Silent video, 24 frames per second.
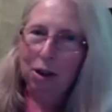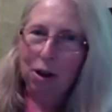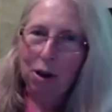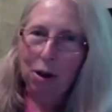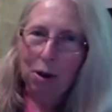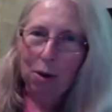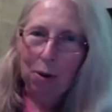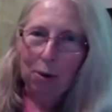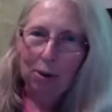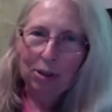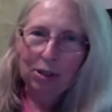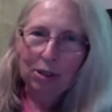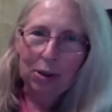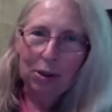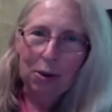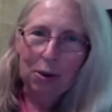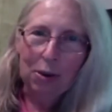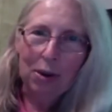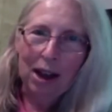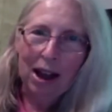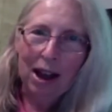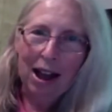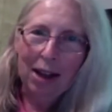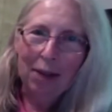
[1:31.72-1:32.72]
what's going
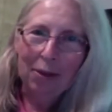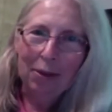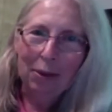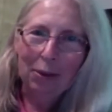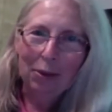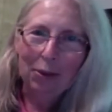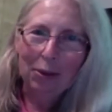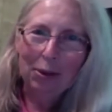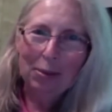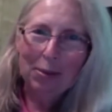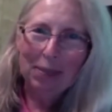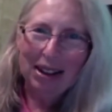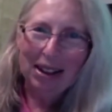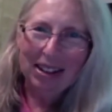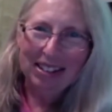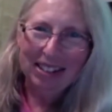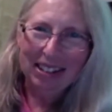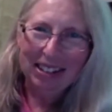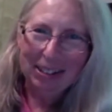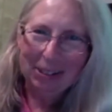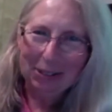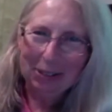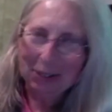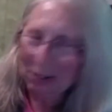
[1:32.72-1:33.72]
on when we make
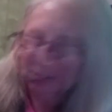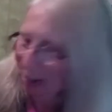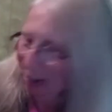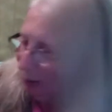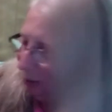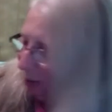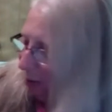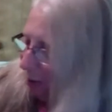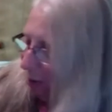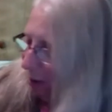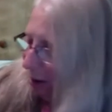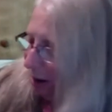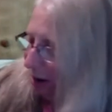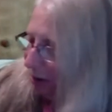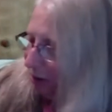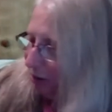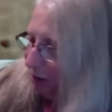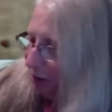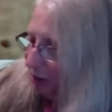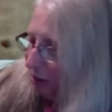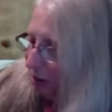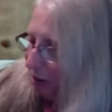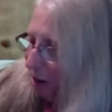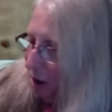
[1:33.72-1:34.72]
electricity with
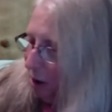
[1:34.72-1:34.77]
batteries.